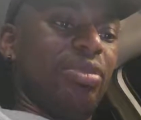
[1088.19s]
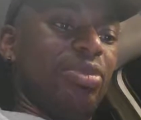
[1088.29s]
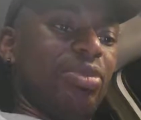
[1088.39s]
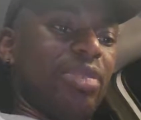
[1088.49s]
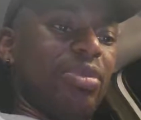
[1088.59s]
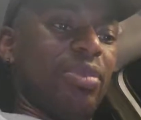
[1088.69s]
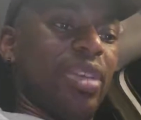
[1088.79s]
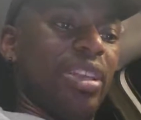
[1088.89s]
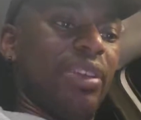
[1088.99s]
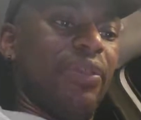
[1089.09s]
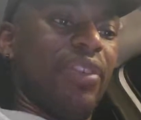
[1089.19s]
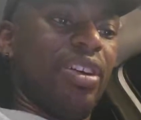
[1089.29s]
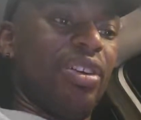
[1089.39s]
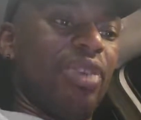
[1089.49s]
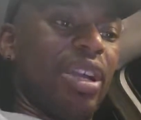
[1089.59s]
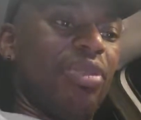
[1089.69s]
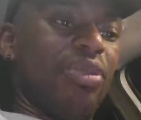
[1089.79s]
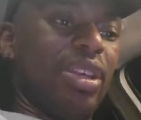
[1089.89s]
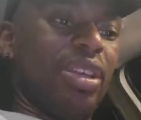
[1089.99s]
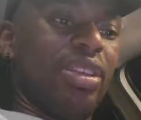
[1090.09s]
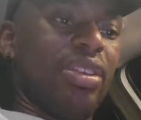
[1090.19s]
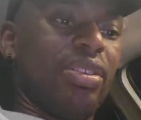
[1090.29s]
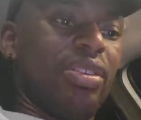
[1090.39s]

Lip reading: Bring up some NFL right quick.